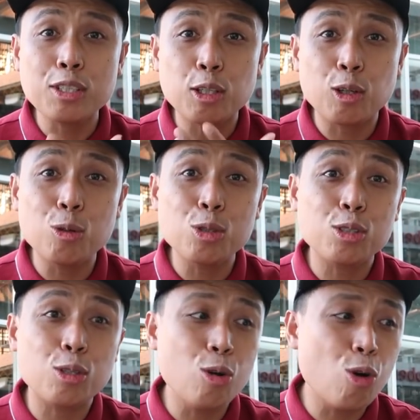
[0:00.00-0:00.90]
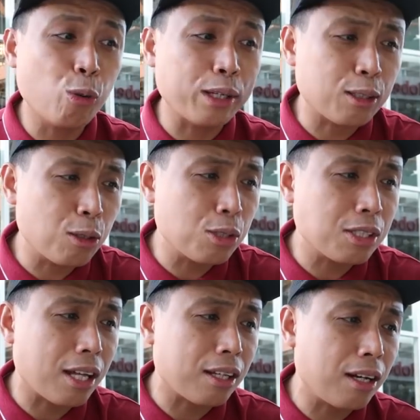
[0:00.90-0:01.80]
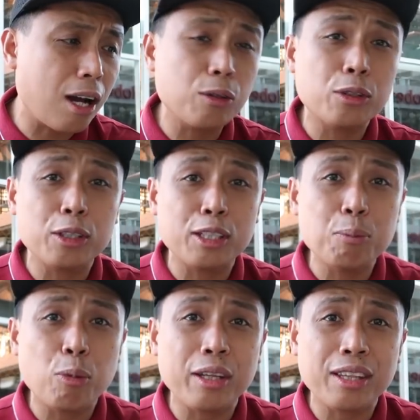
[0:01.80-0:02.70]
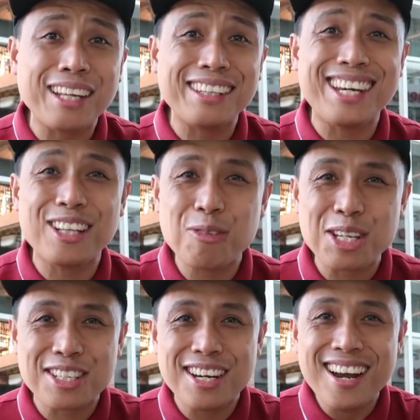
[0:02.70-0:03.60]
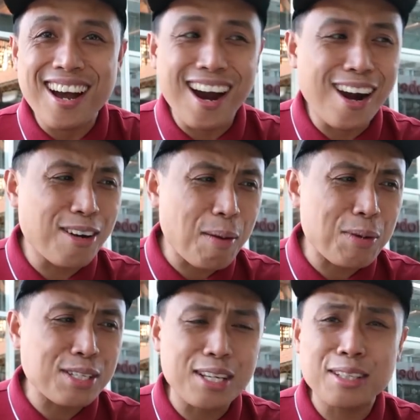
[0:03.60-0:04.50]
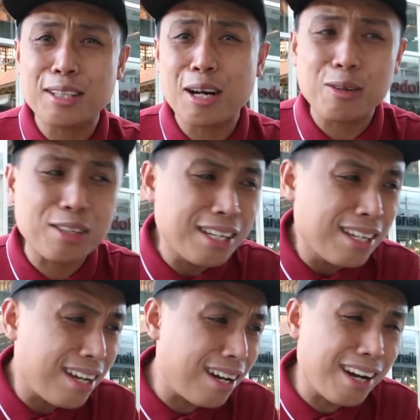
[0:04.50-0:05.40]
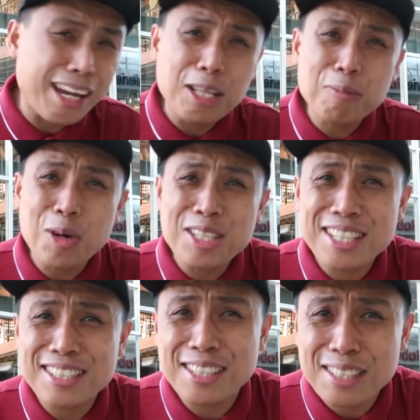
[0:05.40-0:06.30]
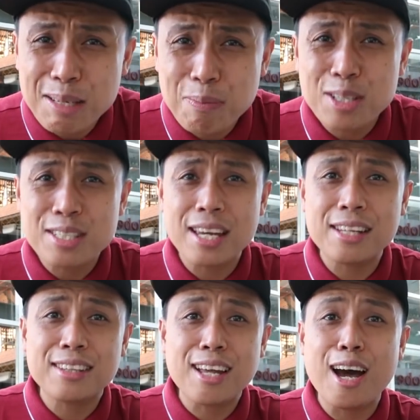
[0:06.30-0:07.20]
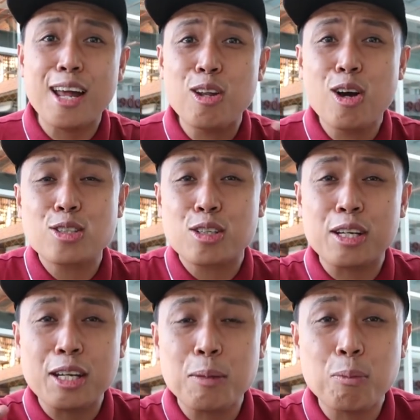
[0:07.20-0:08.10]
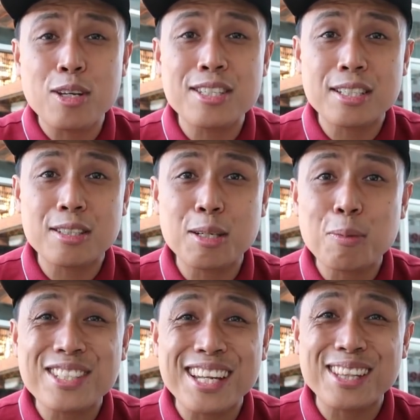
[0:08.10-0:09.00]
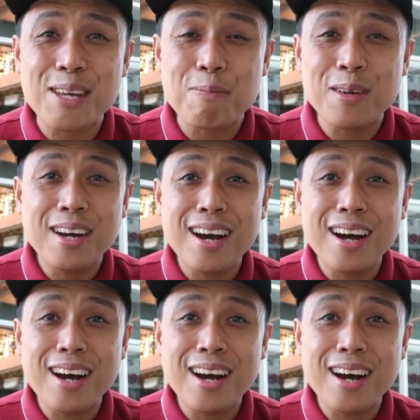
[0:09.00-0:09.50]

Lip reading: it closed lower. It closed at around 13.98, which represented around 8.63% loss, or an 8.63% dip